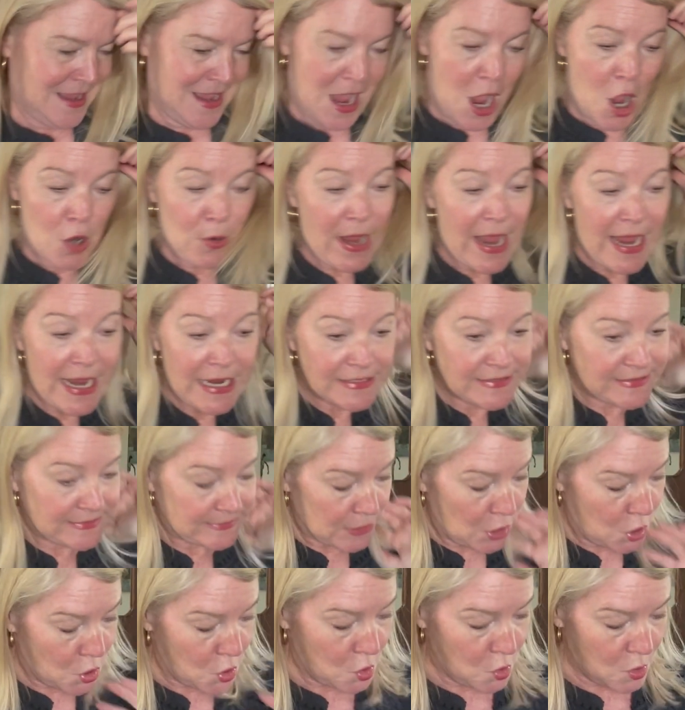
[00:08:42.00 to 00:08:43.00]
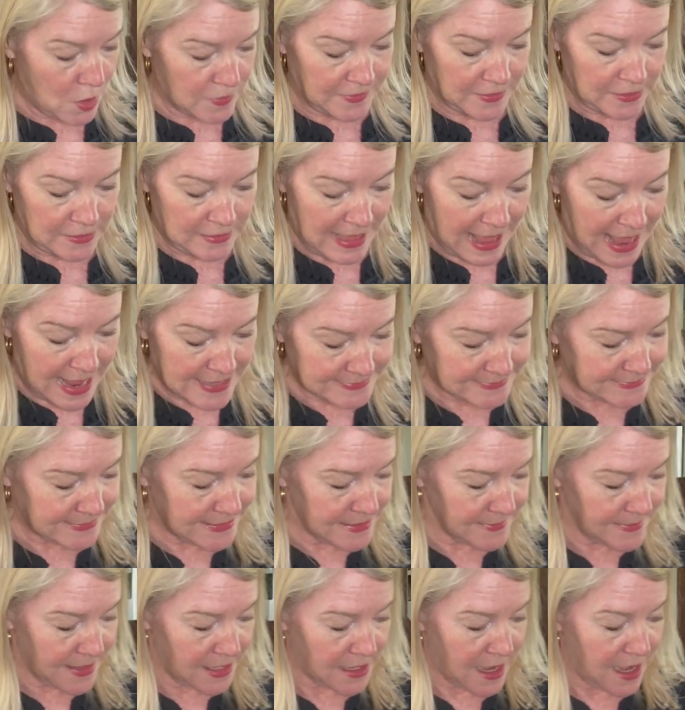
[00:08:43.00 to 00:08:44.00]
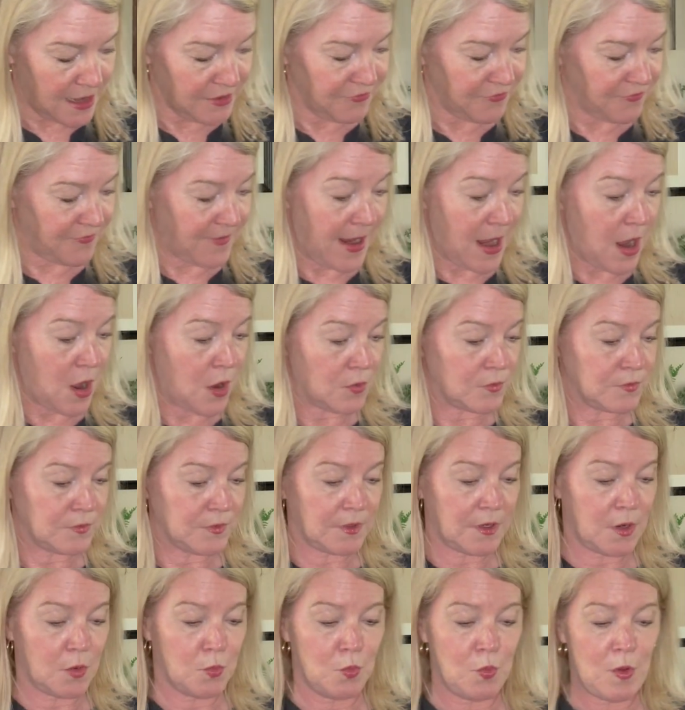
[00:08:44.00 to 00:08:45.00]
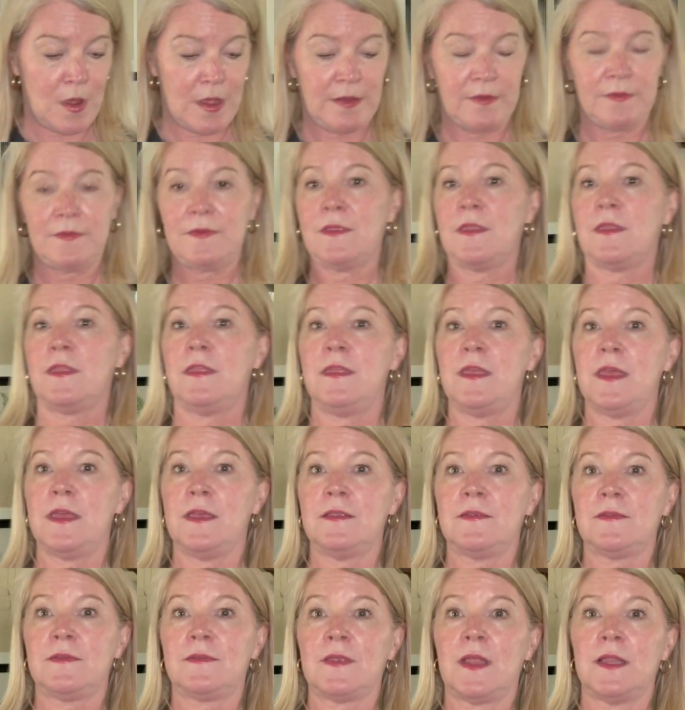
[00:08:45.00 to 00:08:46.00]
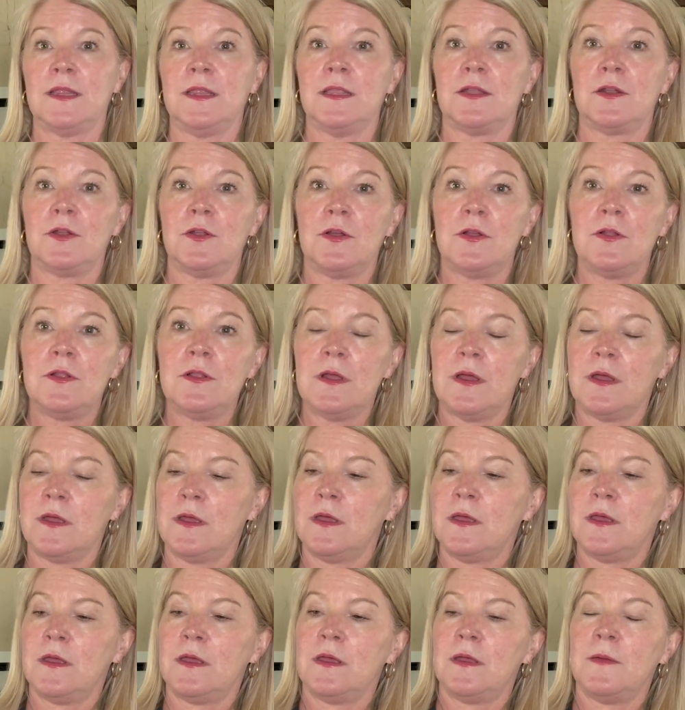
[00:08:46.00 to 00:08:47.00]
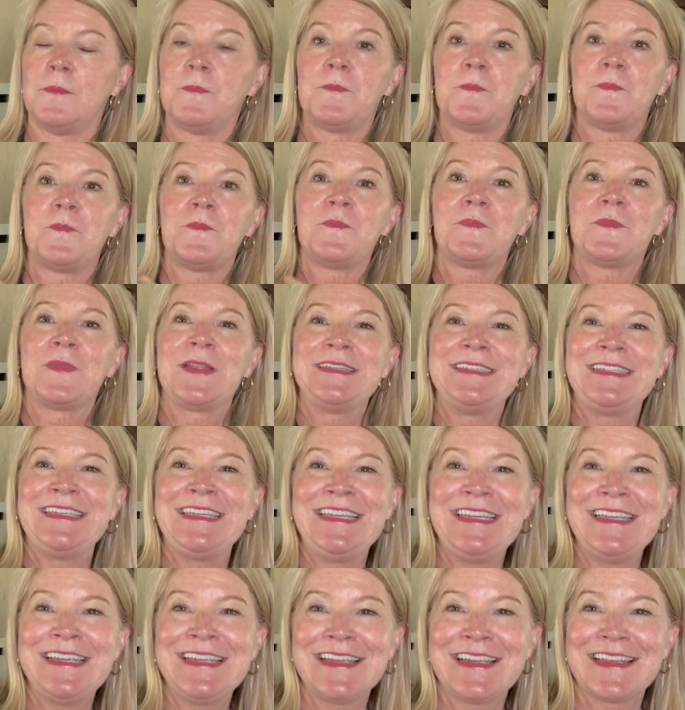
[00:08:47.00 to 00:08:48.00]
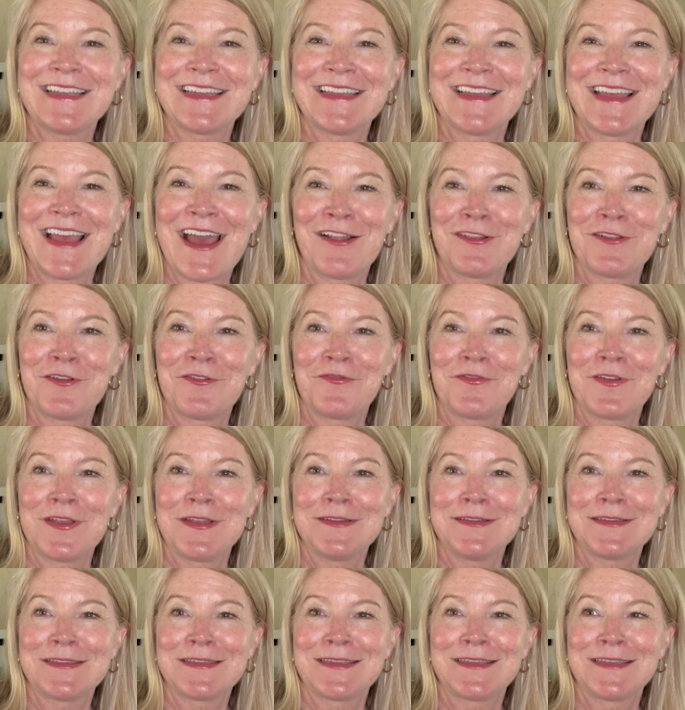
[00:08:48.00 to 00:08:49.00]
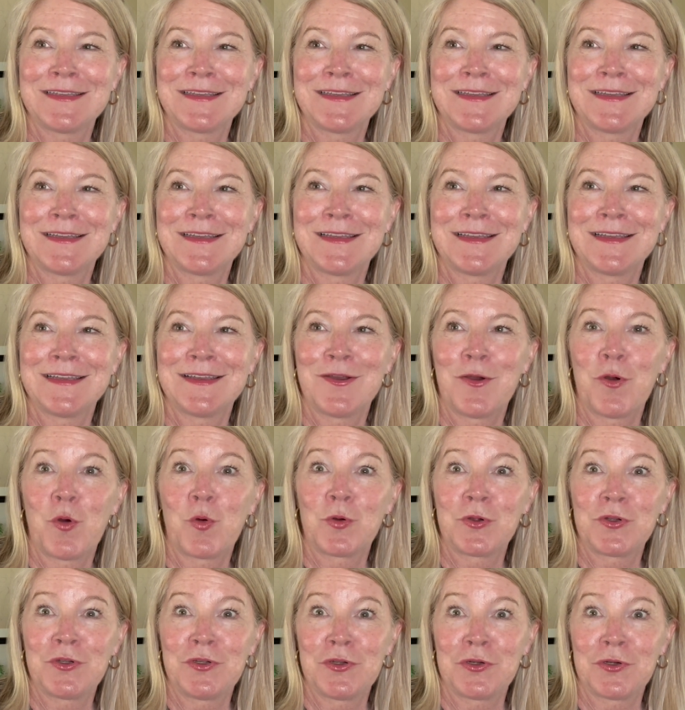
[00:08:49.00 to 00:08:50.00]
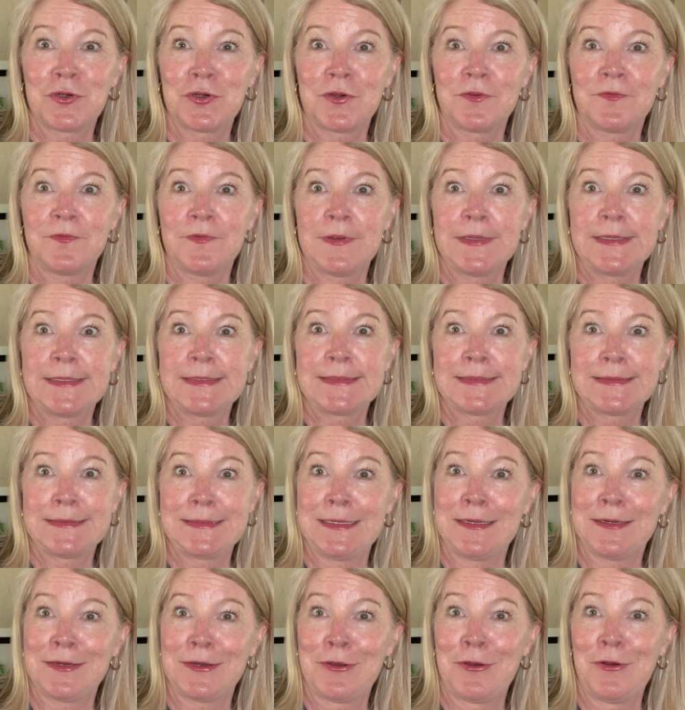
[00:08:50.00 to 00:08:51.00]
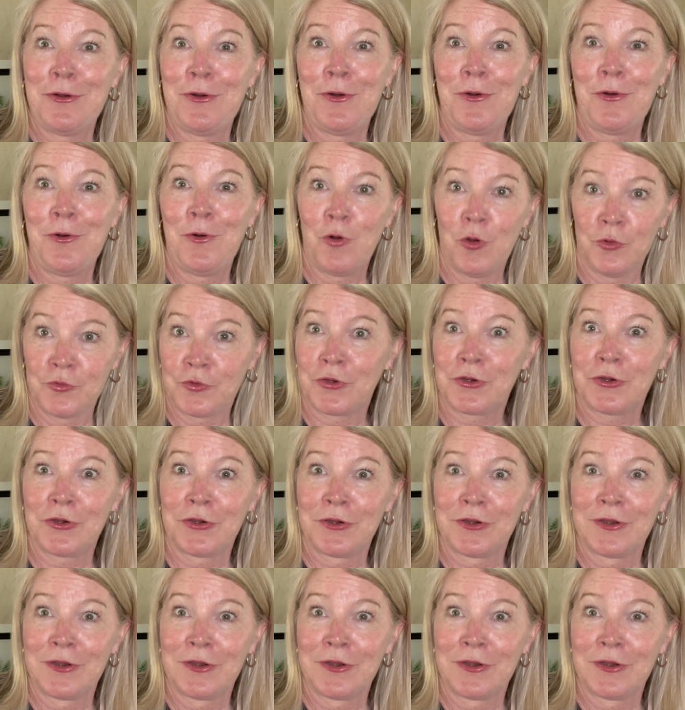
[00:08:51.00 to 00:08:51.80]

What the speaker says: Okay, so the last thing that I found was this little teak elephant hors d'oeuvre stick holder.